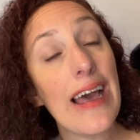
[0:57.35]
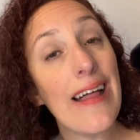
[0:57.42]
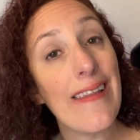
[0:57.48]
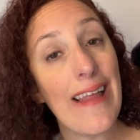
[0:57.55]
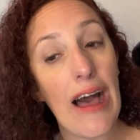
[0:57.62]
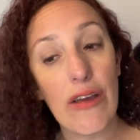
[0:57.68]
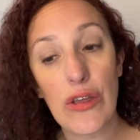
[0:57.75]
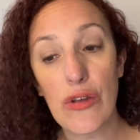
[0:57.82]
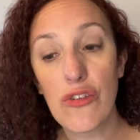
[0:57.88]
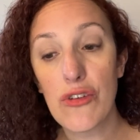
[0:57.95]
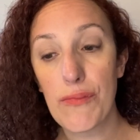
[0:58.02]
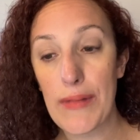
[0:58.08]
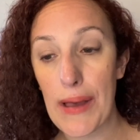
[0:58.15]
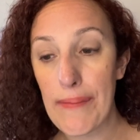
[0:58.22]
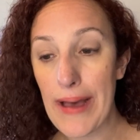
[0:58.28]
allow you to
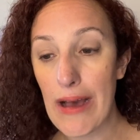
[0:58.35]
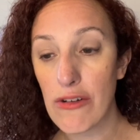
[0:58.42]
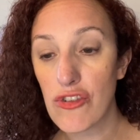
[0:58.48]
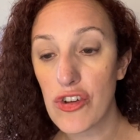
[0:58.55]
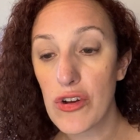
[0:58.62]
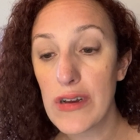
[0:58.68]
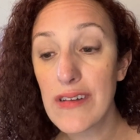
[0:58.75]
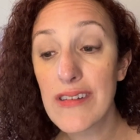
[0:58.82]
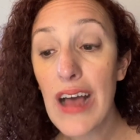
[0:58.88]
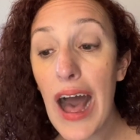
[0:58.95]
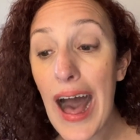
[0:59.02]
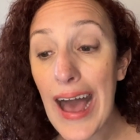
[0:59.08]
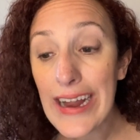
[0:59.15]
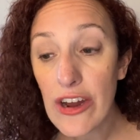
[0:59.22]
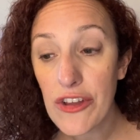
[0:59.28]
map out your
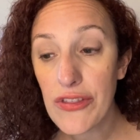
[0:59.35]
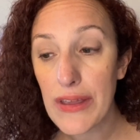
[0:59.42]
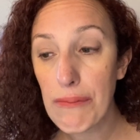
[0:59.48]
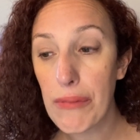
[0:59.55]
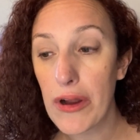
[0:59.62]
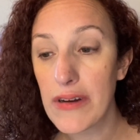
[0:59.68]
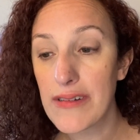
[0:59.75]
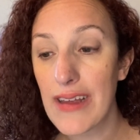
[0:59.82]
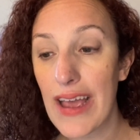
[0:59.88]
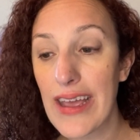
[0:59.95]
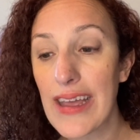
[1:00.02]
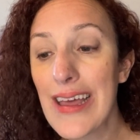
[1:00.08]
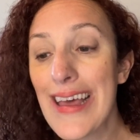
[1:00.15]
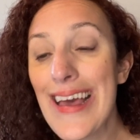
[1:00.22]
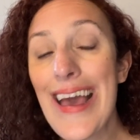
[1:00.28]
entire theme park day,